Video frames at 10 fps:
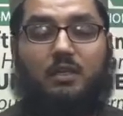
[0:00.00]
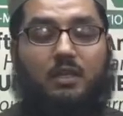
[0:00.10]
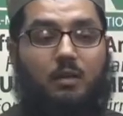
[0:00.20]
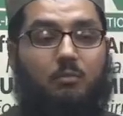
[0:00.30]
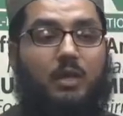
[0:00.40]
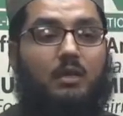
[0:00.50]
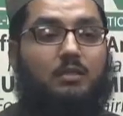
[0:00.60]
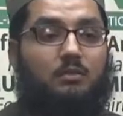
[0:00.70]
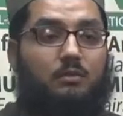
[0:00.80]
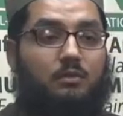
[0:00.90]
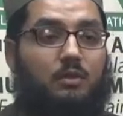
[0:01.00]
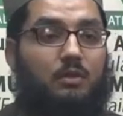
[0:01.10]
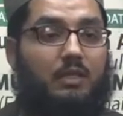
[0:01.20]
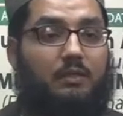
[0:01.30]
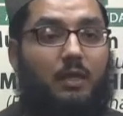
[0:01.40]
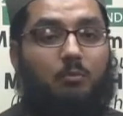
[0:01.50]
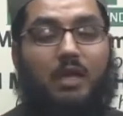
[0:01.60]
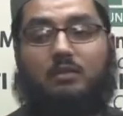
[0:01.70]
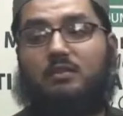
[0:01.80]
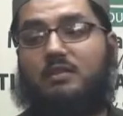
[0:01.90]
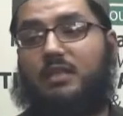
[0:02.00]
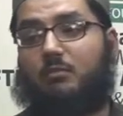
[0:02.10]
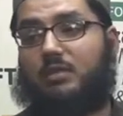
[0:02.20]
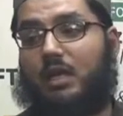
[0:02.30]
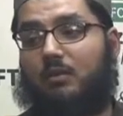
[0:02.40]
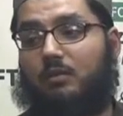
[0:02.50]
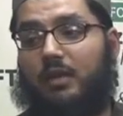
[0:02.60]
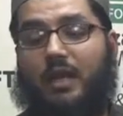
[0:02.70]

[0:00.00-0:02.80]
they come back to the same town